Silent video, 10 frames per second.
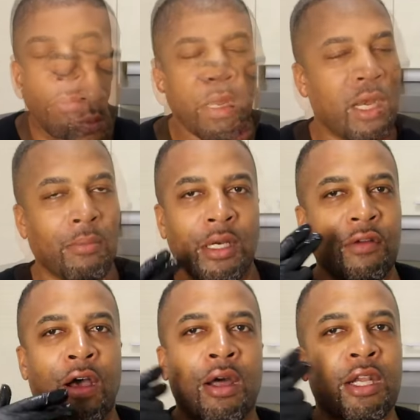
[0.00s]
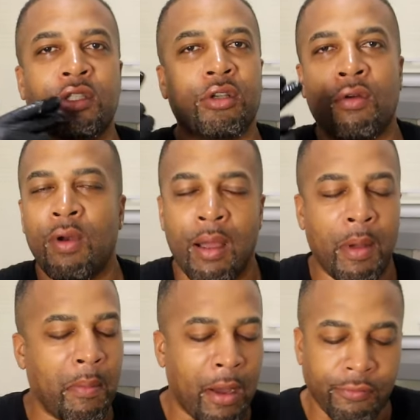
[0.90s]
Man, I'm gonna leave all that stuff
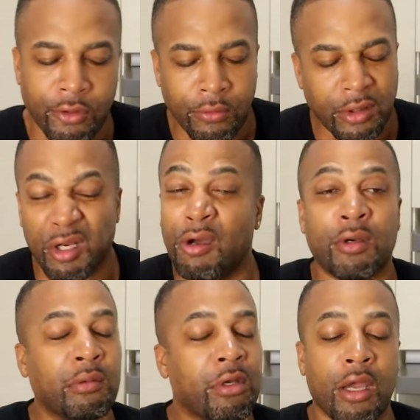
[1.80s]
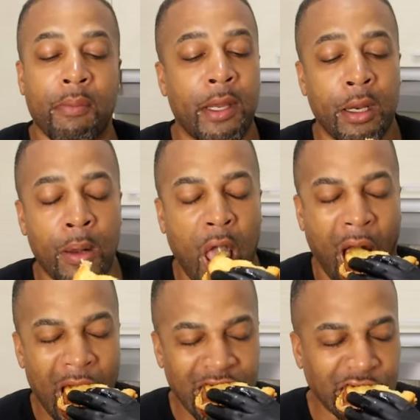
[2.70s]
around my mouth too, cause I don't even care, man.
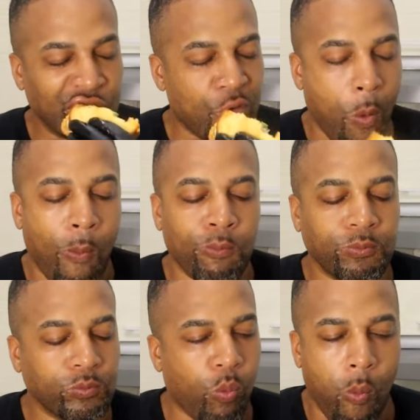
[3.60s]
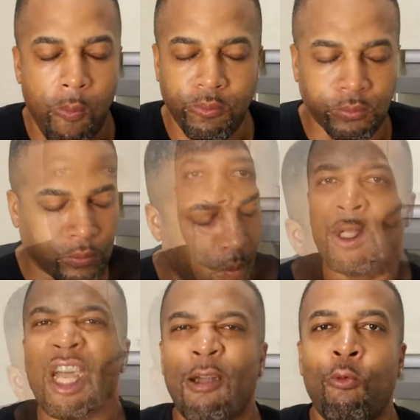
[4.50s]
Mm, mm, mm.
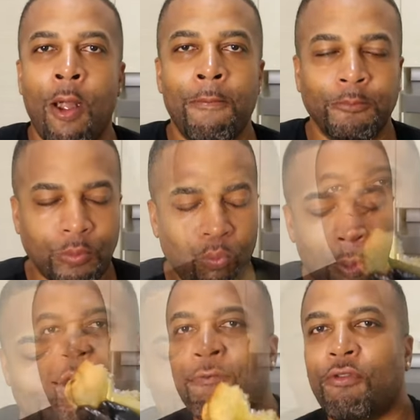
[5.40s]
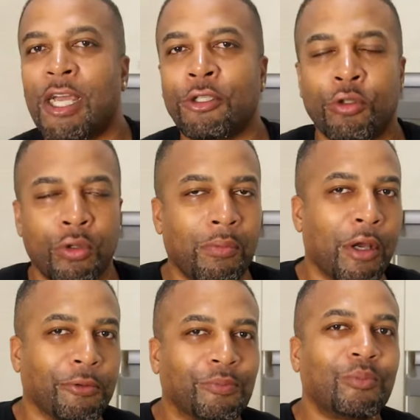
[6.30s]
We got one. Air fried tuna
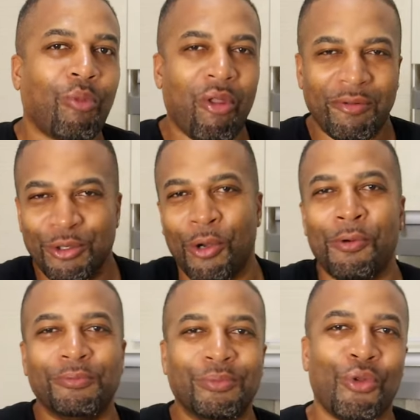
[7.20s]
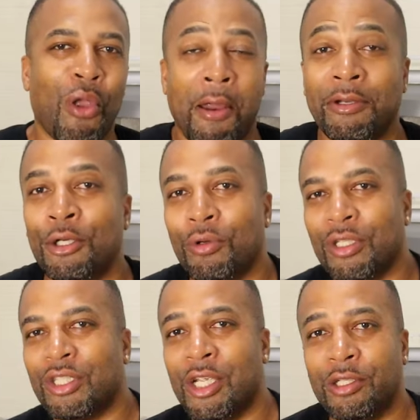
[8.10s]
melt. So, you already know
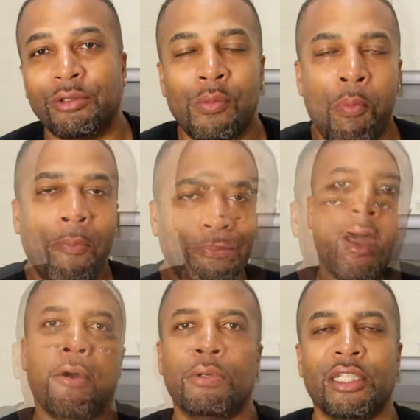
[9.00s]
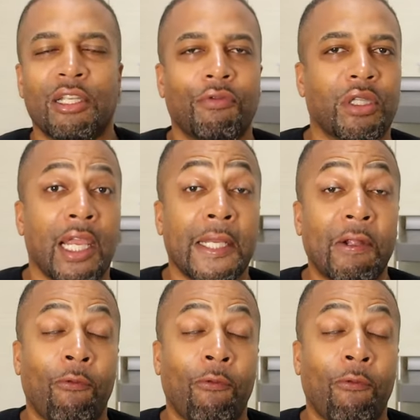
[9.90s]
what this is always everything.